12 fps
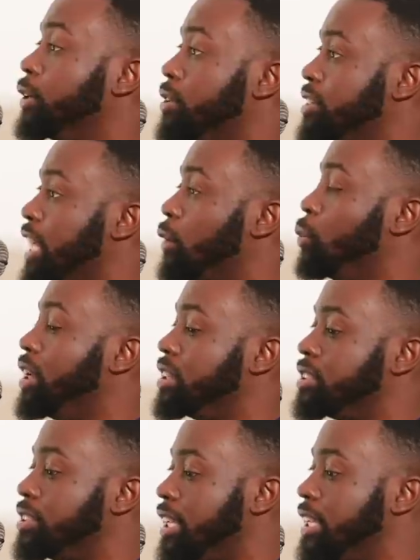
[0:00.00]
you right. said, we
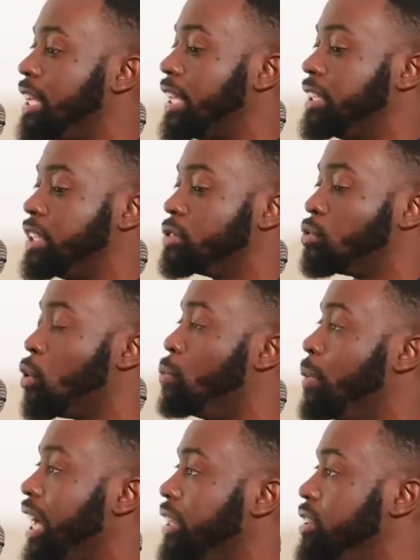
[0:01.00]
see that this
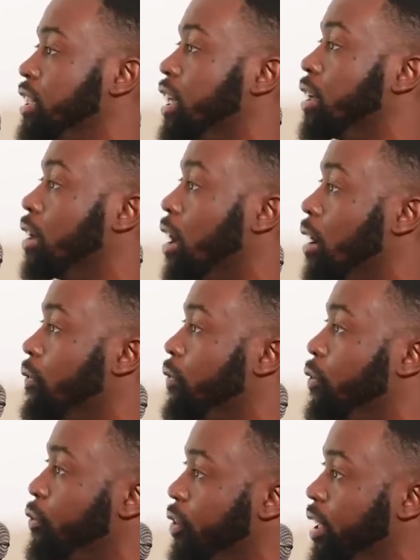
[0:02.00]
romantic love
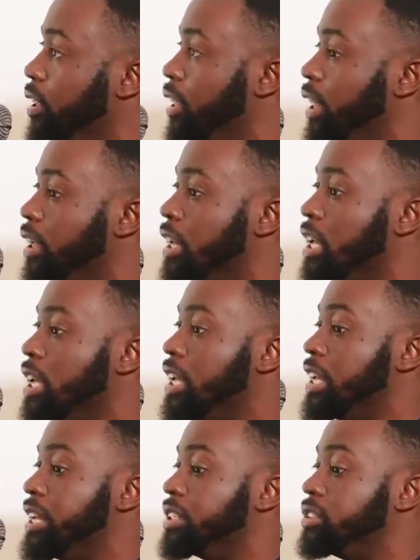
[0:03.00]
feeling
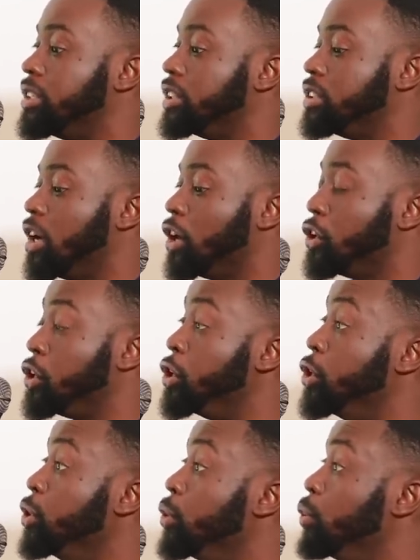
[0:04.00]
is such a
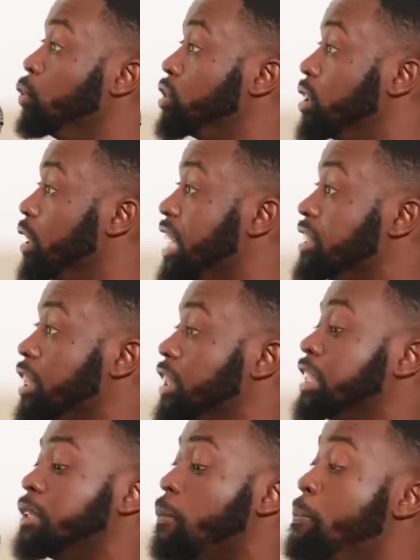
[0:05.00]
huge, it's, just,
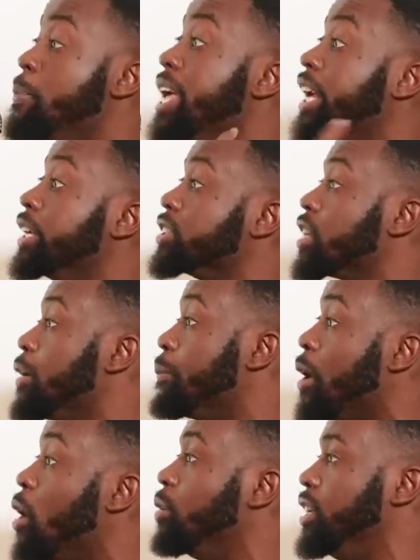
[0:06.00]
it's the biggest
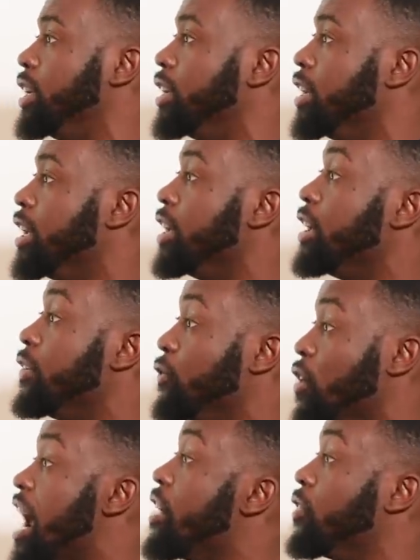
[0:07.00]
component it is.
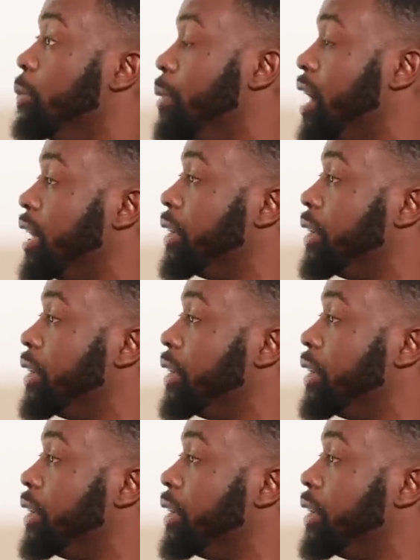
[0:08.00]
for everybody.